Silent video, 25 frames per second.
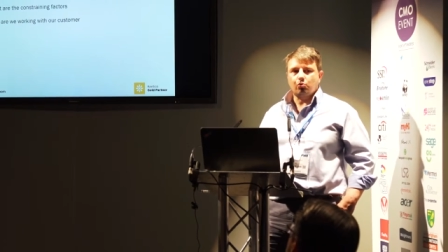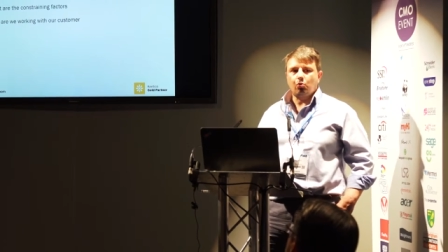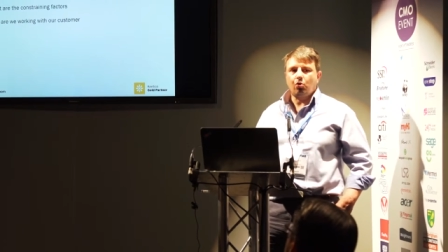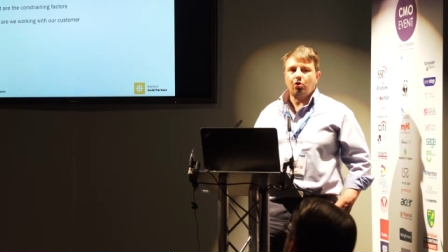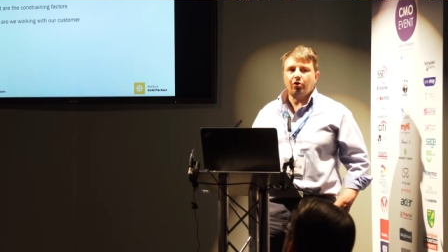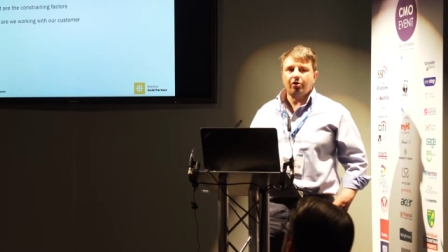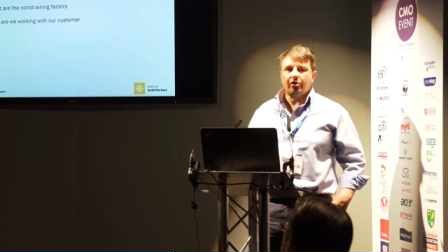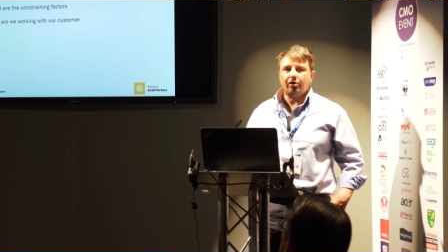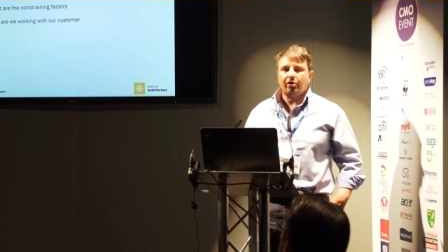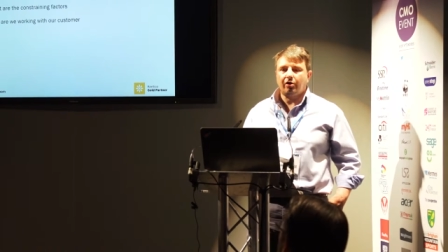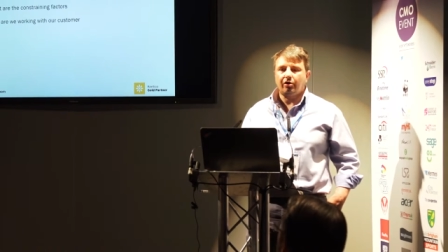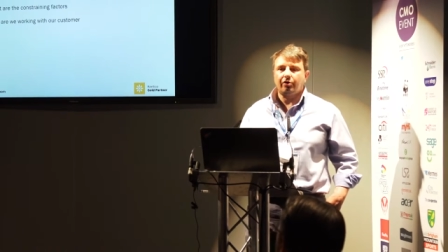
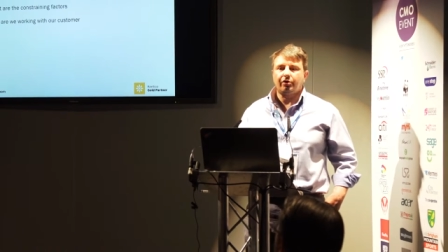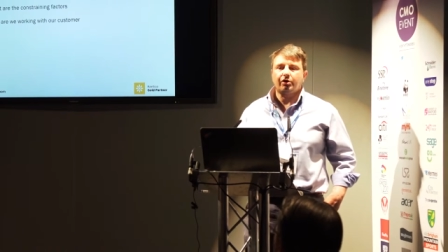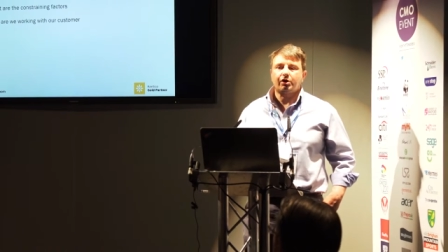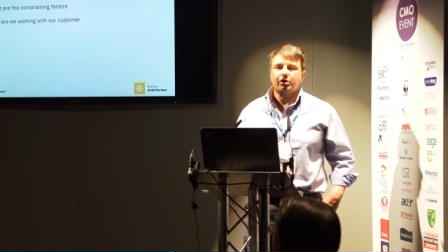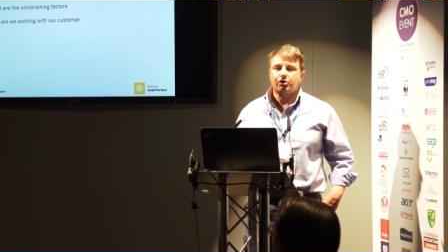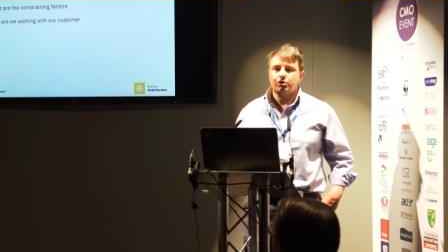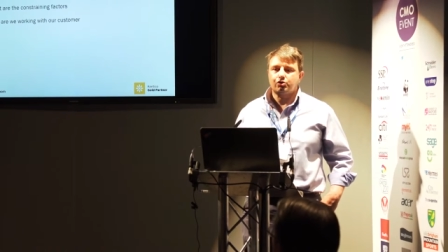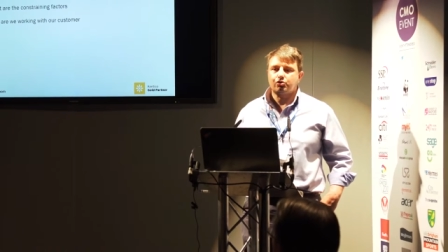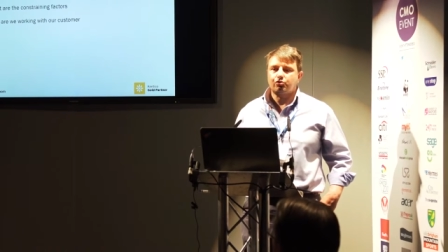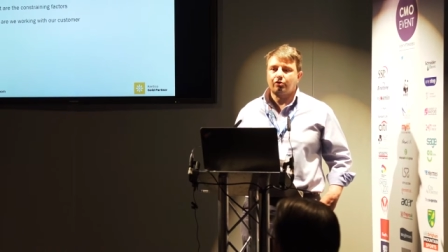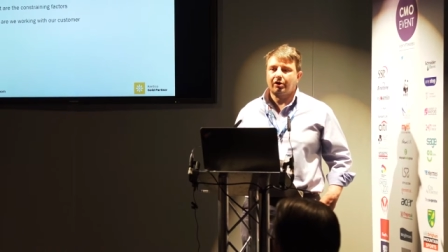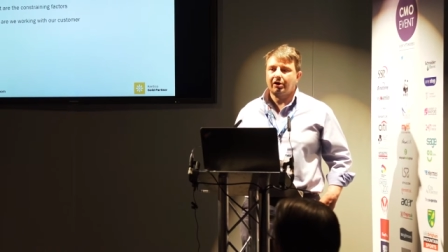What are the
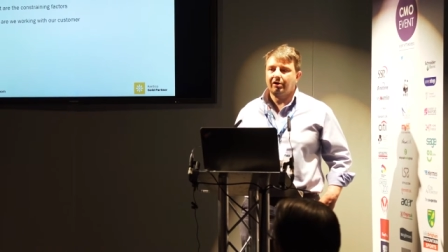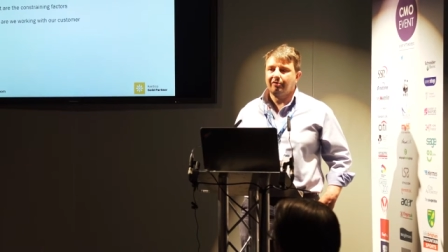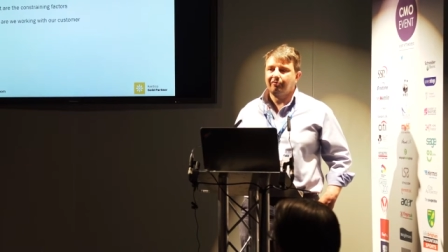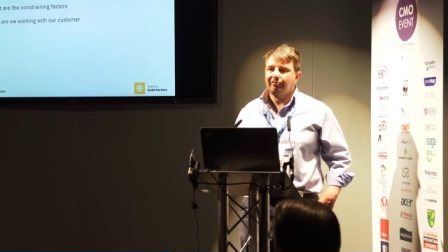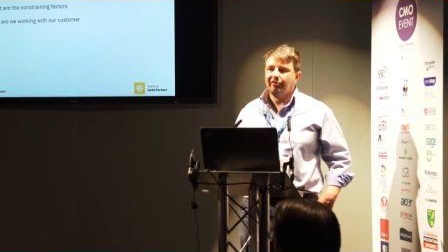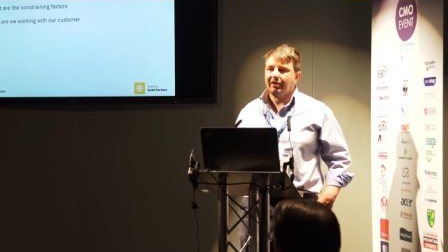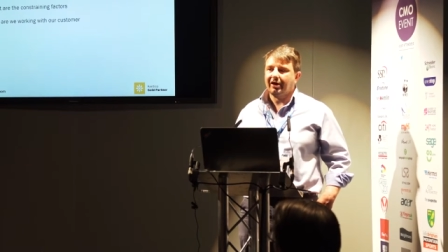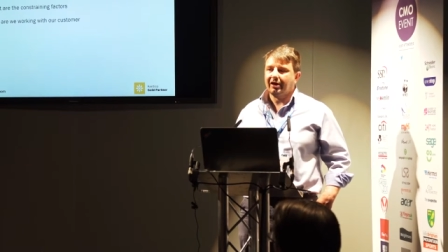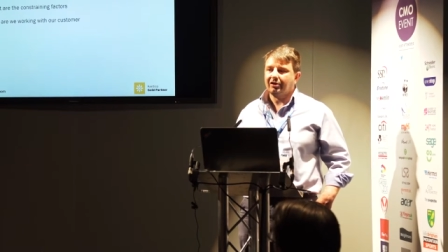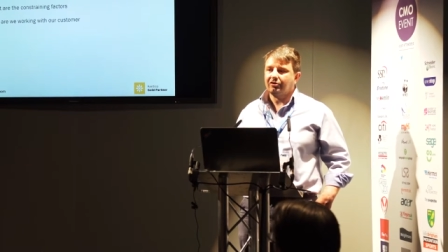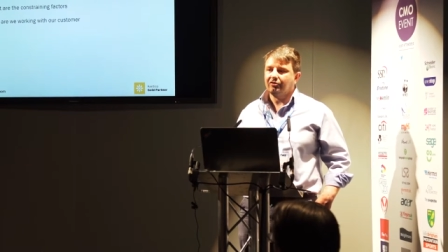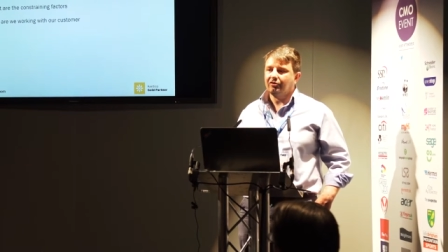constraining
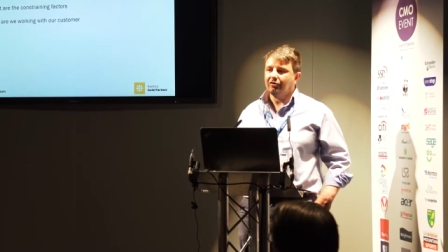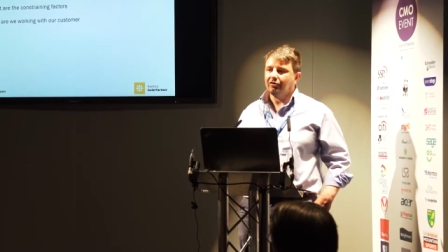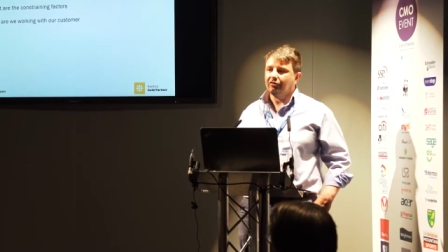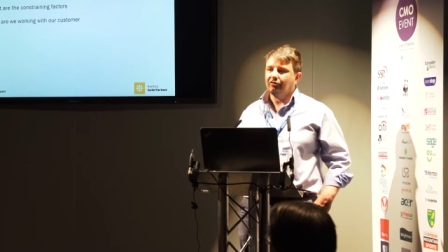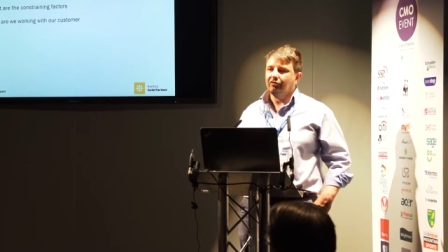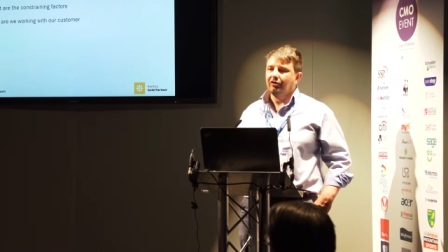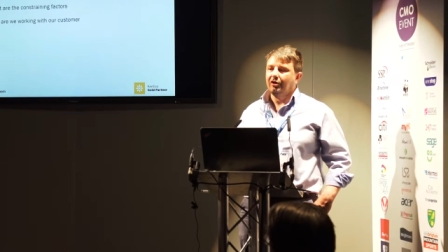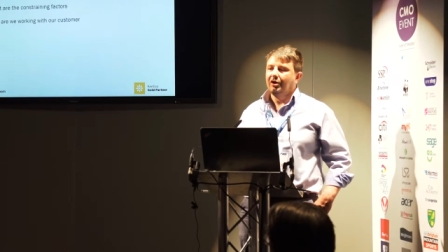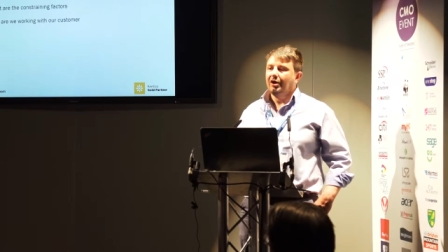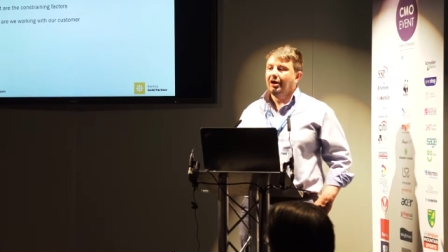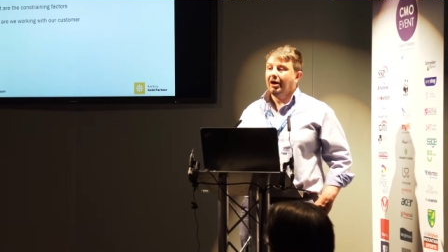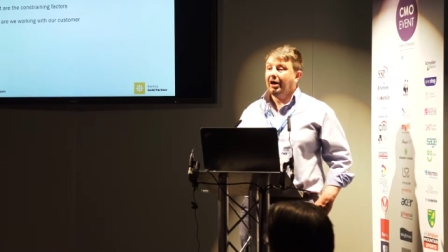factors?